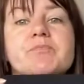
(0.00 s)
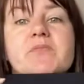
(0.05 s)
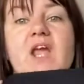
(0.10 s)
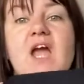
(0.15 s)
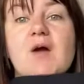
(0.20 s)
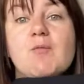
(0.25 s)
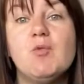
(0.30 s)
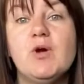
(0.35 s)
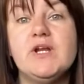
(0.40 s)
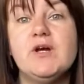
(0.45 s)

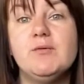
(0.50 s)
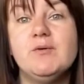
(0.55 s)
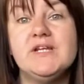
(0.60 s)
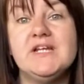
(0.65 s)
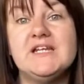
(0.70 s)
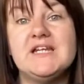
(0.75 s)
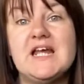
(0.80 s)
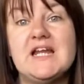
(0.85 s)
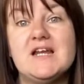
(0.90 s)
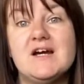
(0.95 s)
And when I went
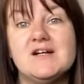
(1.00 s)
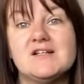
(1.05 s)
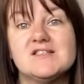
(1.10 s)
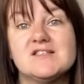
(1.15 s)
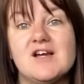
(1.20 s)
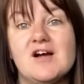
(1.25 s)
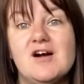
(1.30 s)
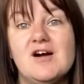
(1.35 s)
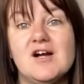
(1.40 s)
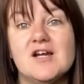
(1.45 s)
in there
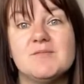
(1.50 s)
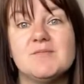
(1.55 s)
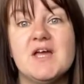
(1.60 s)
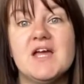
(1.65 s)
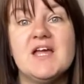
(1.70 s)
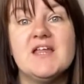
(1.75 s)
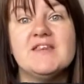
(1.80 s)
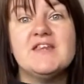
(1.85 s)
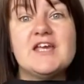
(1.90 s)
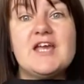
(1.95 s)
last time,
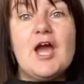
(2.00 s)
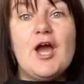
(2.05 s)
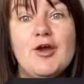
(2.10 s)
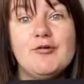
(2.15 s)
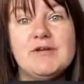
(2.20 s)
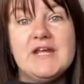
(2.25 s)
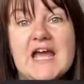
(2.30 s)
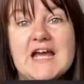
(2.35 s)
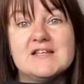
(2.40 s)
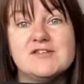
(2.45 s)
they
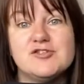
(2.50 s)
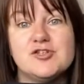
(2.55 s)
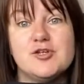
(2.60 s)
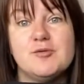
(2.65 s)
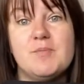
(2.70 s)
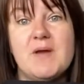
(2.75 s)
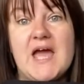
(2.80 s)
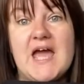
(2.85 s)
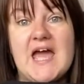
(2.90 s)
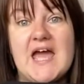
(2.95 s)
only had 2
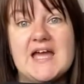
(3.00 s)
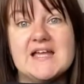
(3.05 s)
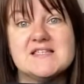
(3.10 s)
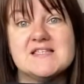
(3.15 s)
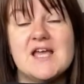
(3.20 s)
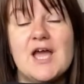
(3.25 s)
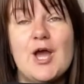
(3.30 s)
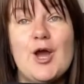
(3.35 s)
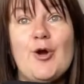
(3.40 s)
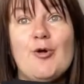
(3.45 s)
pairs,
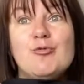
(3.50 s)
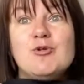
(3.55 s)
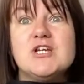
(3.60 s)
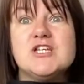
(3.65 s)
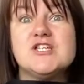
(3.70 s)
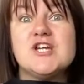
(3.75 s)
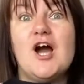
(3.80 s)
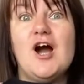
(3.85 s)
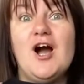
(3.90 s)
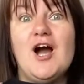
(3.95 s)

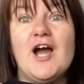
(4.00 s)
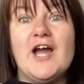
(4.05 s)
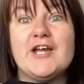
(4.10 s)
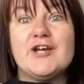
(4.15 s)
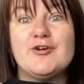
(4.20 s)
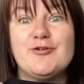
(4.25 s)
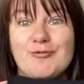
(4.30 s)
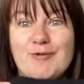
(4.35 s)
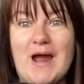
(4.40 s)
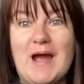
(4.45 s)
which I
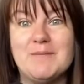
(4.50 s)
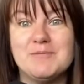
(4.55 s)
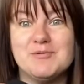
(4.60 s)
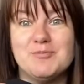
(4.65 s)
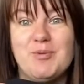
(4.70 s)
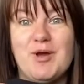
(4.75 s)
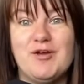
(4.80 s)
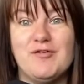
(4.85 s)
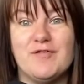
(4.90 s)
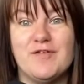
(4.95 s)
grabbed
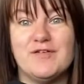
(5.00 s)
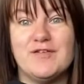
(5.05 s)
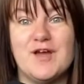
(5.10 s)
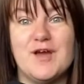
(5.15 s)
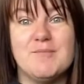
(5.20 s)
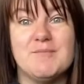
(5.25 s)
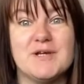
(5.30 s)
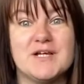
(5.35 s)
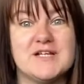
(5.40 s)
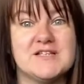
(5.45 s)
both of
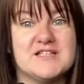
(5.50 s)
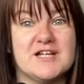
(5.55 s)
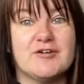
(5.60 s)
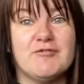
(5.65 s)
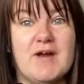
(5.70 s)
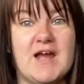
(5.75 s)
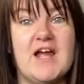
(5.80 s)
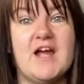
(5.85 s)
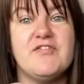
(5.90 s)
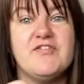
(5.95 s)
them because they're
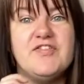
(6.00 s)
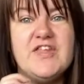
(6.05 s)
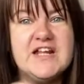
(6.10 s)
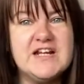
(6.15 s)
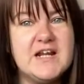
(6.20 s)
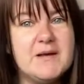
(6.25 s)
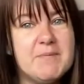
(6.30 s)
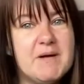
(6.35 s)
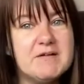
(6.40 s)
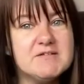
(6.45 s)
great. I think
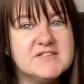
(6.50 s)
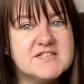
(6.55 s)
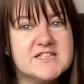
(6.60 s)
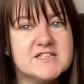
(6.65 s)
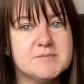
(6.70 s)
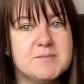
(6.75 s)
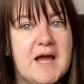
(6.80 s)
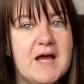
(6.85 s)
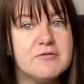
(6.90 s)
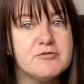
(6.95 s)
they're about
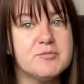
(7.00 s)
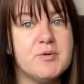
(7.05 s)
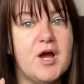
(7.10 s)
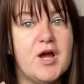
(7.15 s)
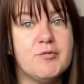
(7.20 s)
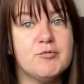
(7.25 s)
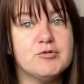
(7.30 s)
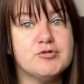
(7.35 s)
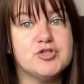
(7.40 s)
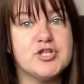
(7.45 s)
£6, but
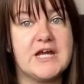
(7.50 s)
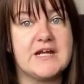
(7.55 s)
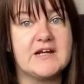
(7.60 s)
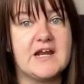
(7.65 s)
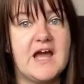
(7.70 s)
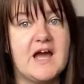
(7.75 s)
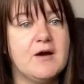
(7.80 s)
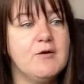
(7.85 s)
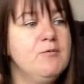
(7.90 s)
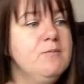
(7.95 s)
I will check
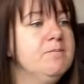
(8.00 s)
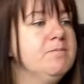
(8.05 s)
now.